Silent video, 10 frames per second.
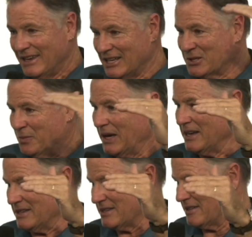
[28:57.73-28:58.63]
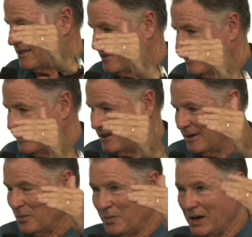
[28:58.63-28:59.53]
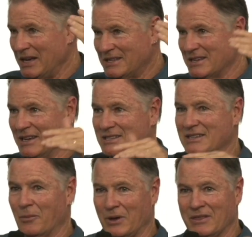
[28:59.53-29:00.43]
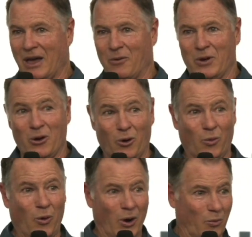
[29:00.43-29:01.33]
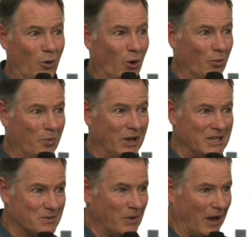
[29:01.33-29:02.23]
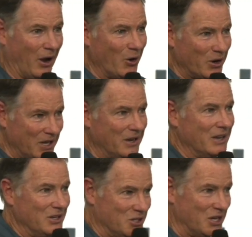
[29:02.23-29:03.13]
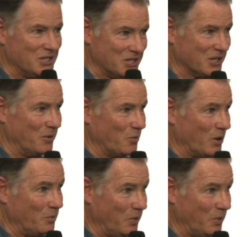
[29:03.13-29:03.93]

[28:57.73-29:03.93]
It's peace. Peace is something that we all want, world peace, but only Jesus can bring